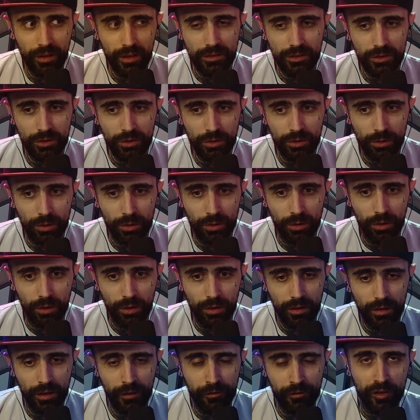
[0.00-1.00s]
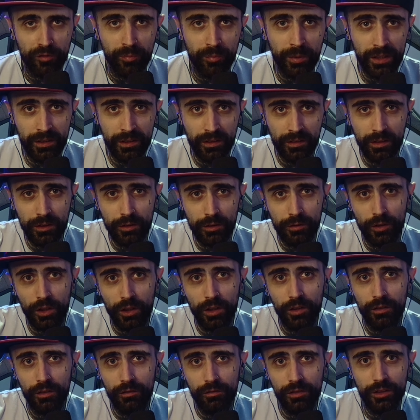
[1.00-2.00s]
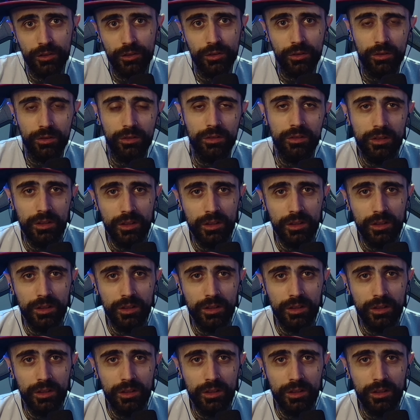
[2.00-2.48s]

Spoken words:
So if you've made it this far in the video,